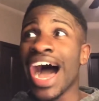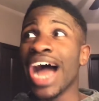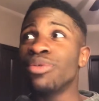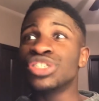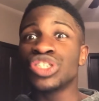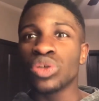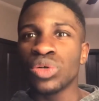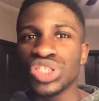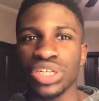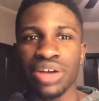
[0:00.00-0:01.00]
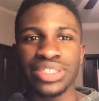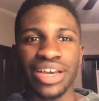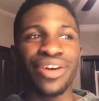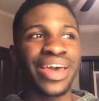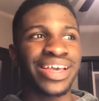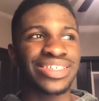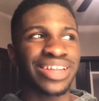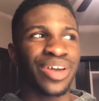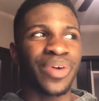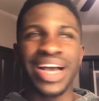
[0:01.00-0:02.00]
I was so shook. I was like, okay, so
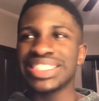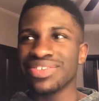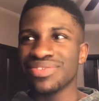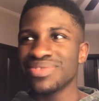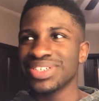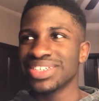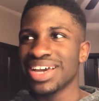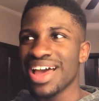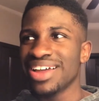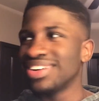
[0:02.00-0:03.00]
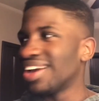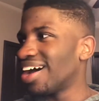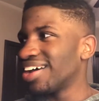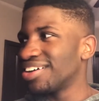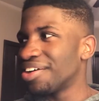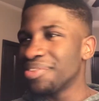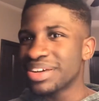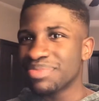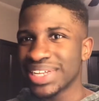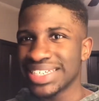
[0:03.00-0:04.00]
like, why is everyone not
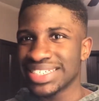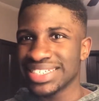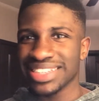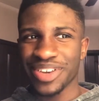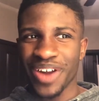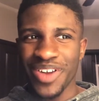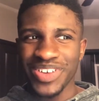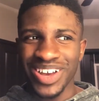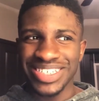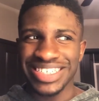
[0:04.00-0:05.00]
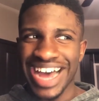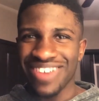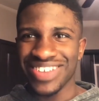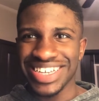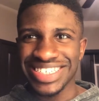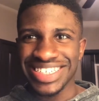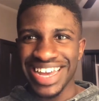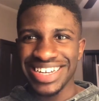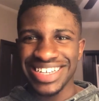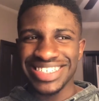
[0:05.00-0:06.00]
going places? Like, why are we all stopping and
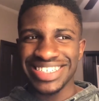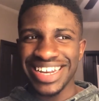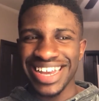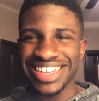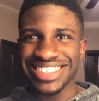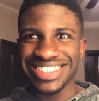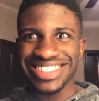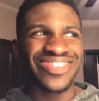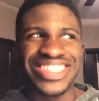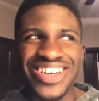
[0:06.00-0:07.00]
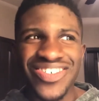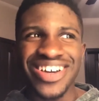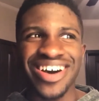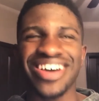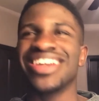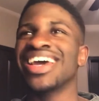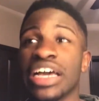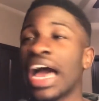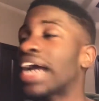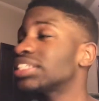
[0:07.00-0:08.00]
standing and sitting, and what's going on?
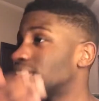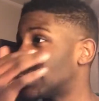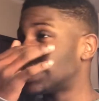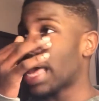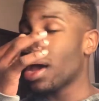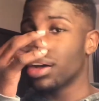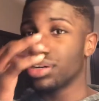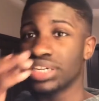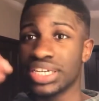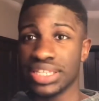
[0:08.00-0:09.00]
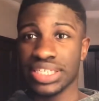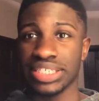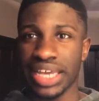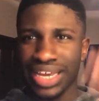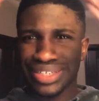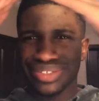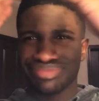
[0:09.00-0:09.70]
I sat underneath this like